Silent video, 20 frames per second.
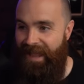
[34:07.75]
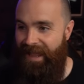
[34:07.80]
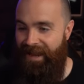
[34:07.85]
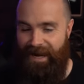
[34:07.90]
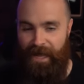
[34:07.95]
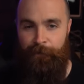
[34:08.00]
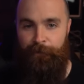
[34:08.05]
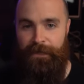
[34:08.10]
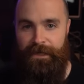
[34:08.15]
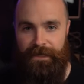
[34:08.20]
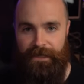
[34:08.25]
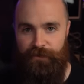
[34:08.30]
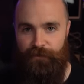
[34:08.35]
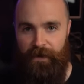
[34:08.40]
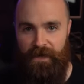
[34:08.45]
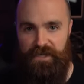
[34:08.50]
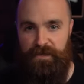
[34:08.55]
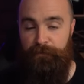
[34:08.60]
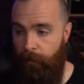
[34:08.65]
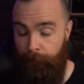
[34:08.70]
an I P
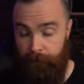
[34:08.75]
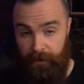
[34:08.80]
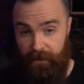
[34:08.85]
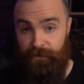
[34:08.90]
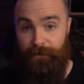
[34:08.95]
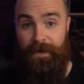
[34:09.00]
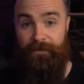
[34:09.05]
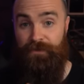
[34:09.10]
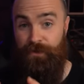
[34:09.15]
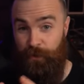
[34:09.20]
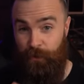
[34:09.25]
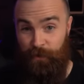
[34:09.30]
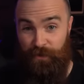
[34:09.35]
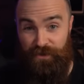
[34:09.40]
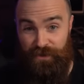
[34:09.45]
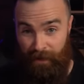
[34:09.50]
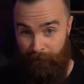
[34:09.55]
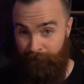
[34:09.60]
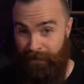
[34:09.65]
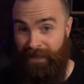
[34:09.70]
address, but because we have two
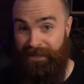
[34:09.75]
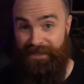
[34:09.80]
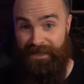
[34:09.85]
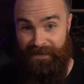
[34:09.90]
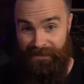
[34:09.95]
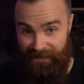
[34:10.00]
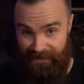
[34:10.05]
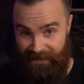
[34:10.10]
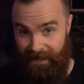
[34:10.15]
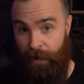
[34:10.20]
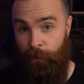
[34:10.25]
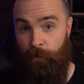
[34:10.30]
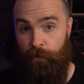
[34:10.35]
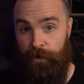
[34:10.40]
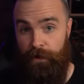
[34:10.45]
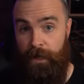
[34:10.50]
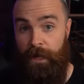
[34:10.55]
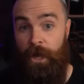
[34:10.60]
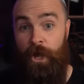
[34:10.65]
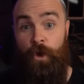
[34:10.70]
subnets in this
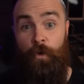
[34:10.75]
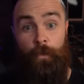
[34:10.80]
network,